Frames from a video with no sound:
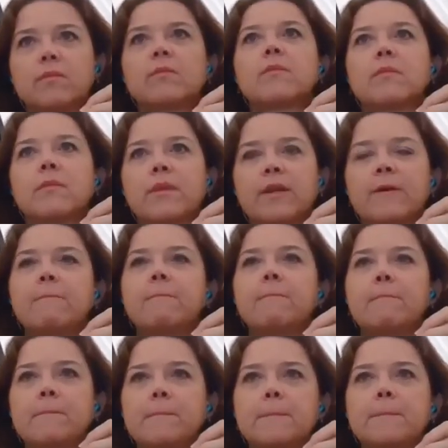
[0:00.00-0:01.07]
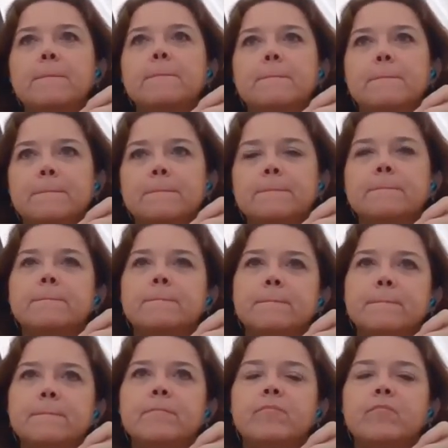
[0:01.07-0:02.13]

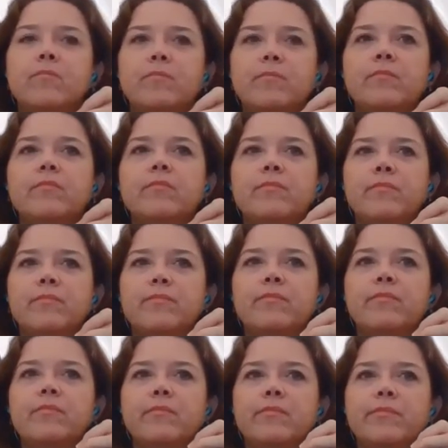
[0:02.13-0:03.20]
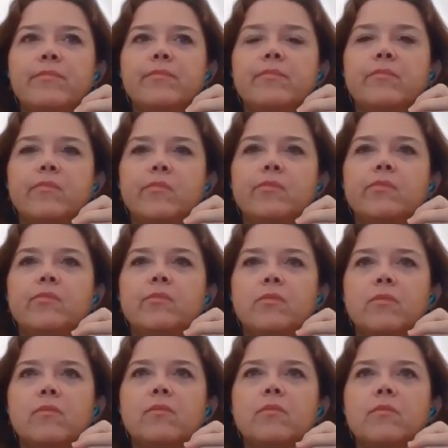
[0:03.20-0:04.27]

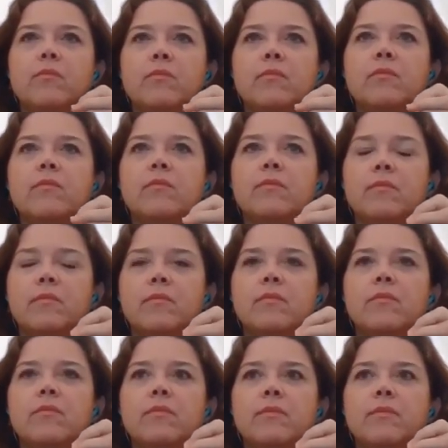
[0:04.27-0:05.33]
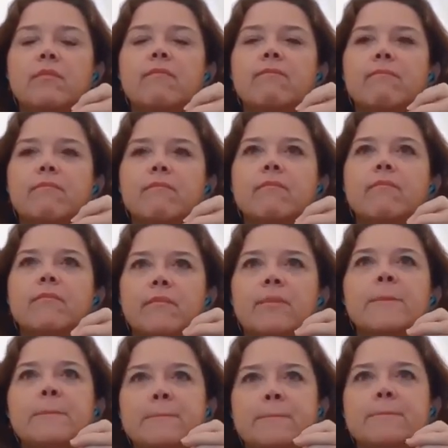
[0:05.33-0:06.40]

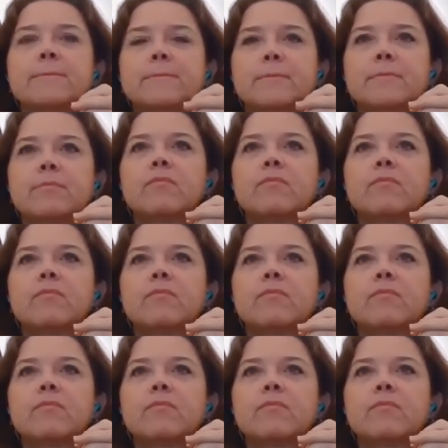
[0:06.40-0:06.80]
The person shown says nothing.